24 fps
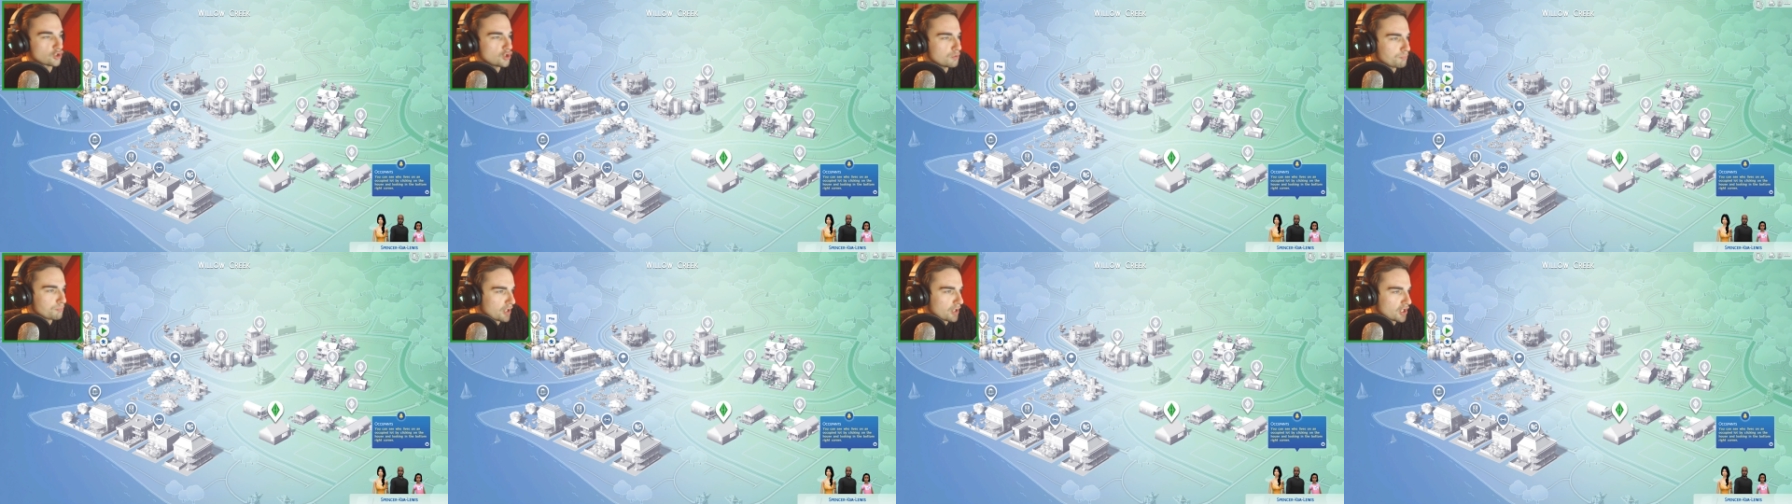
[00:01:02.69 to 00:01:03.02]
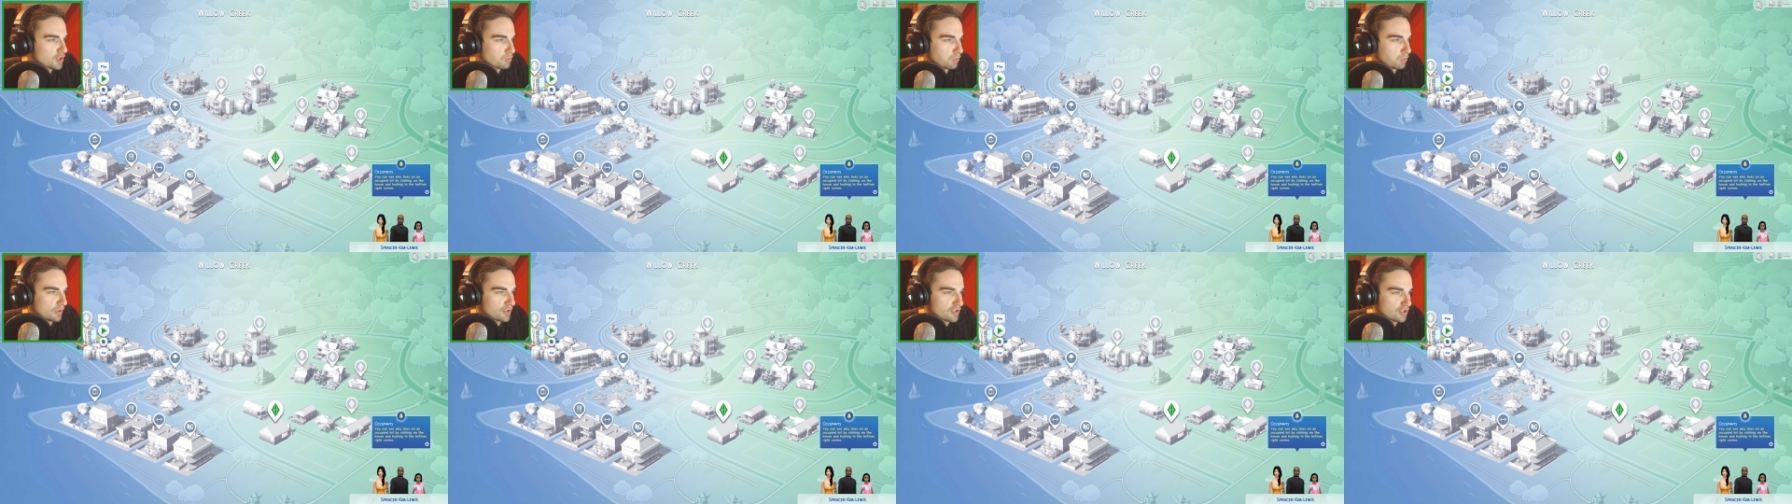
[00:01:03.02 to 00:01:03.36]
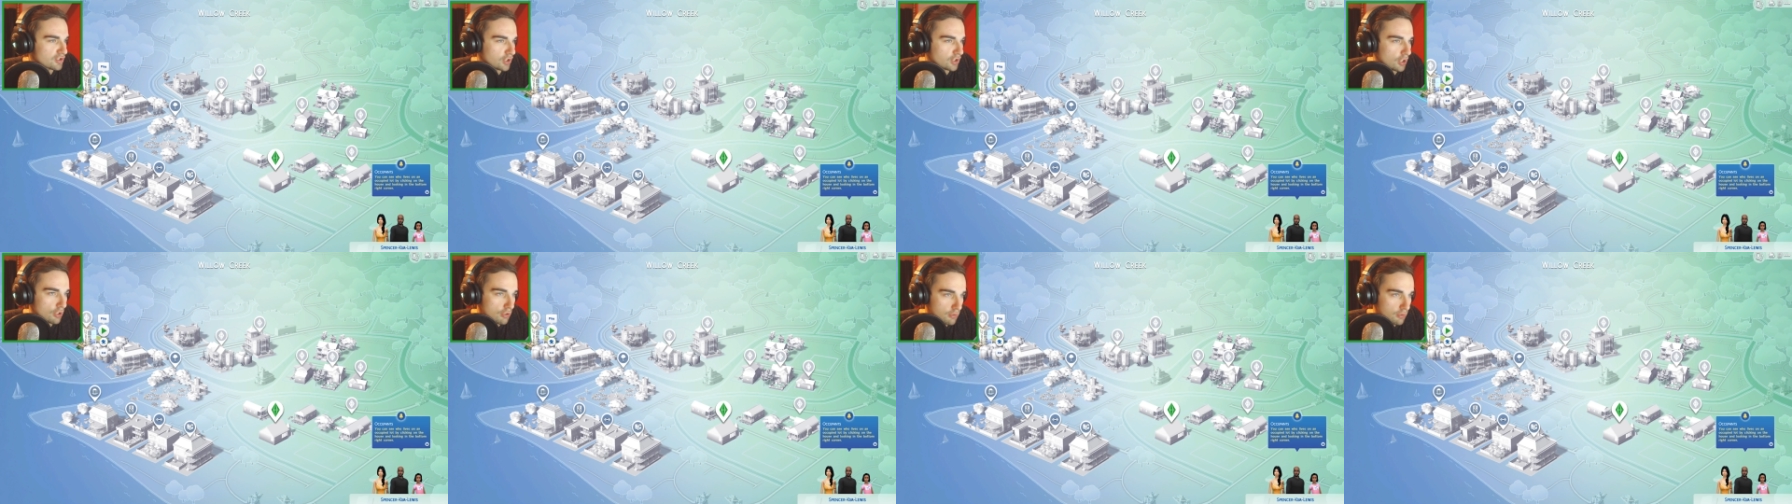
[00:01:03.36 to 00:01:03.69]
Two birds, one
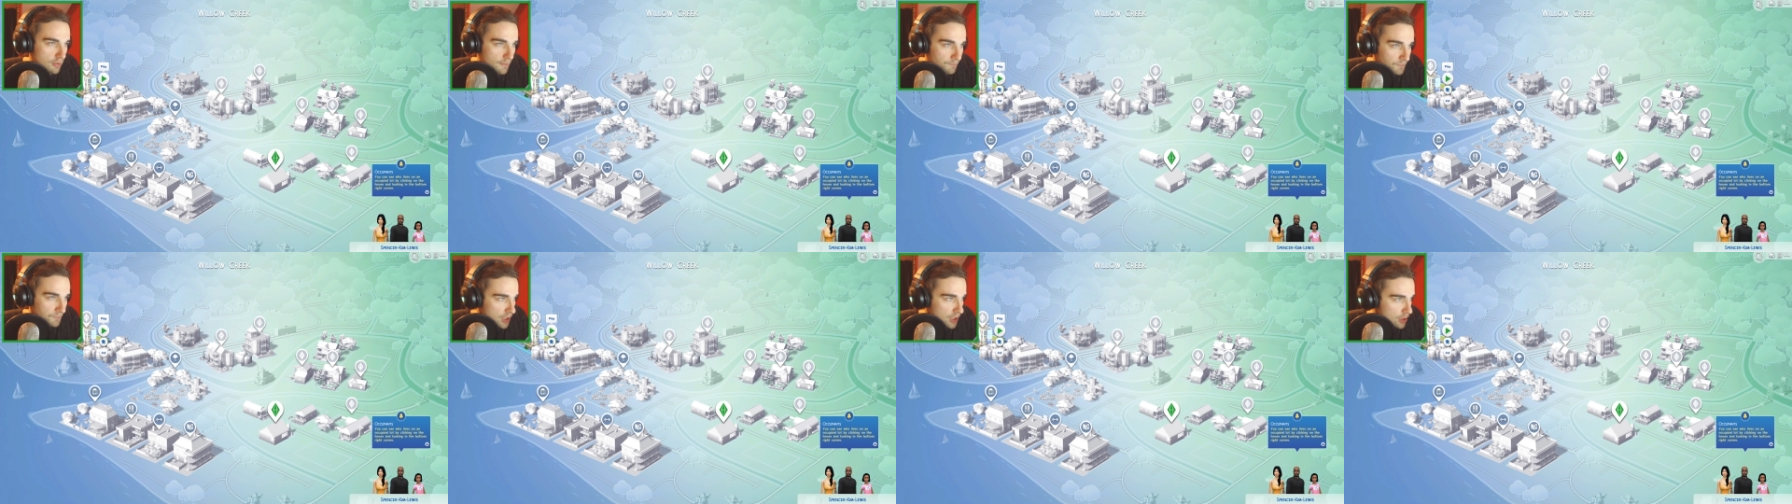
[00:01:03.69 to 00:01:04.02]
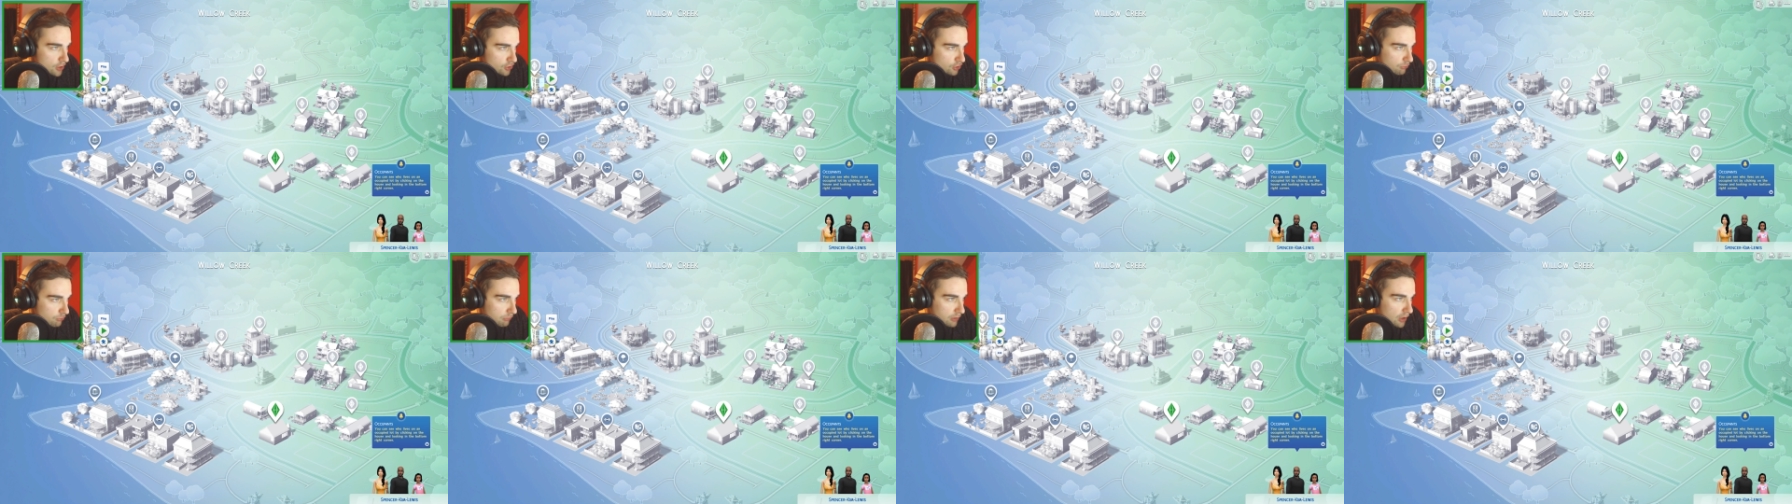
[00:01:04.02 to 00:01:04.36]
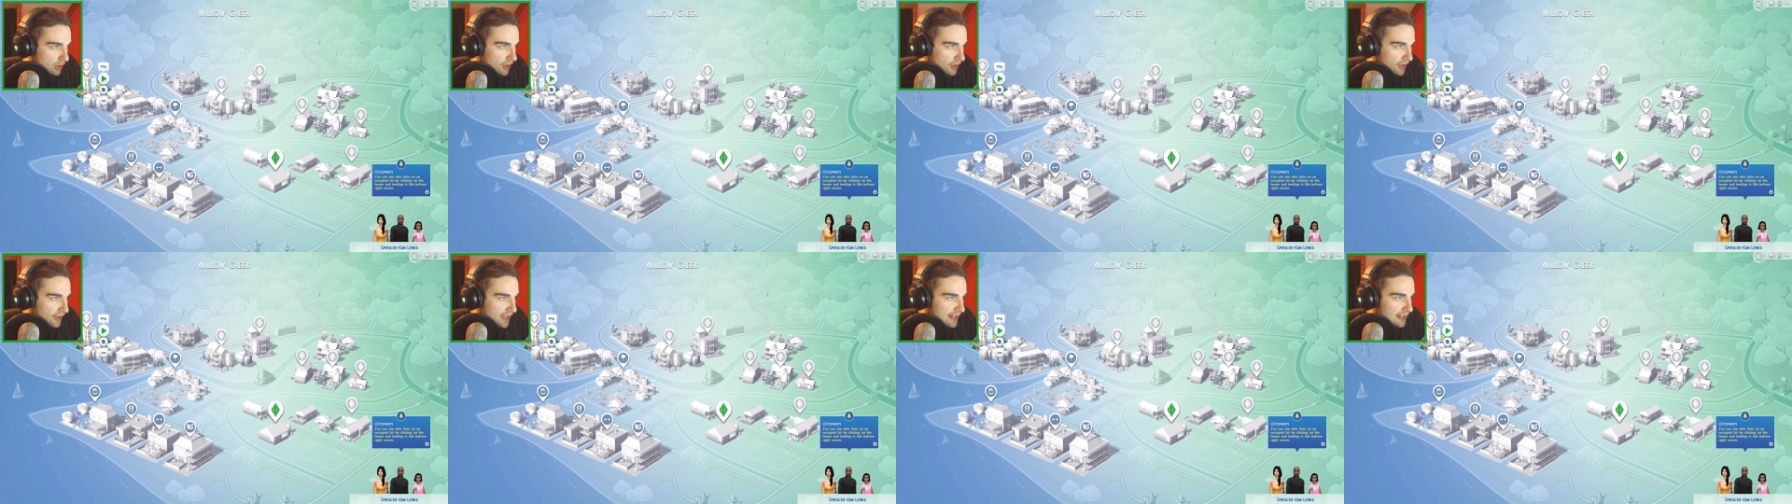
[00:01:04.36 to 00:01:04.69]
stone. So we
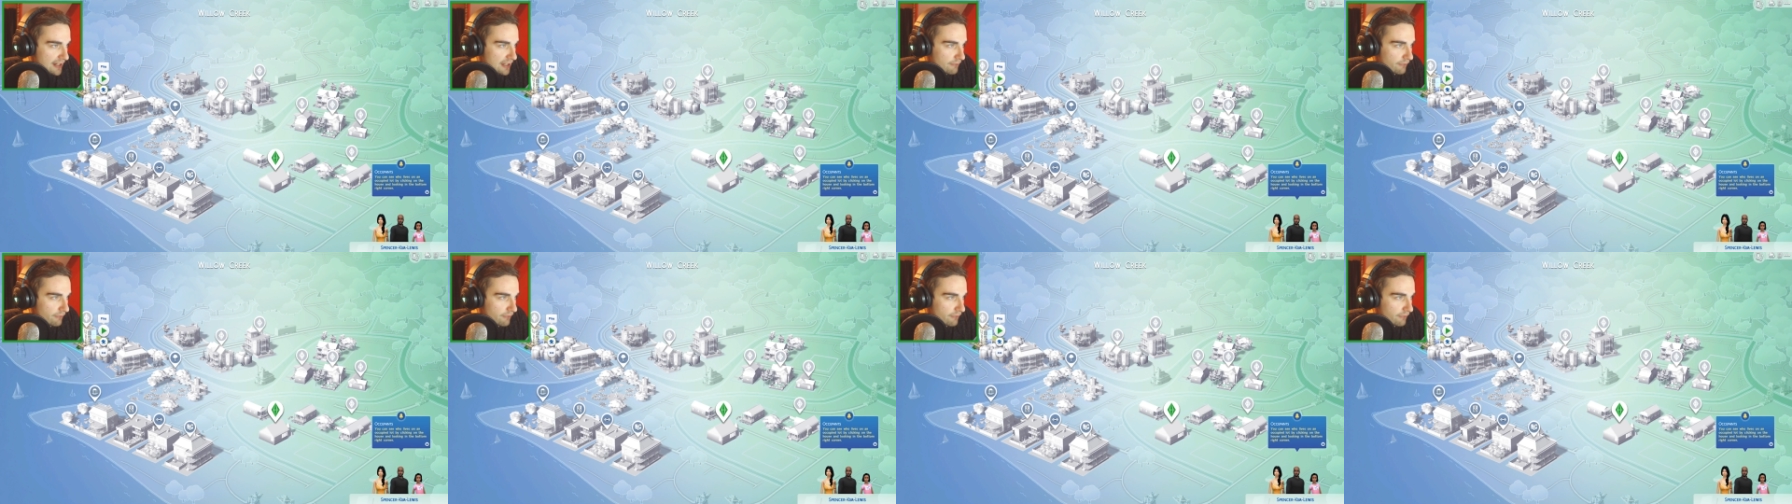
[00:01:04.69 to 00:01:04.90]
know that they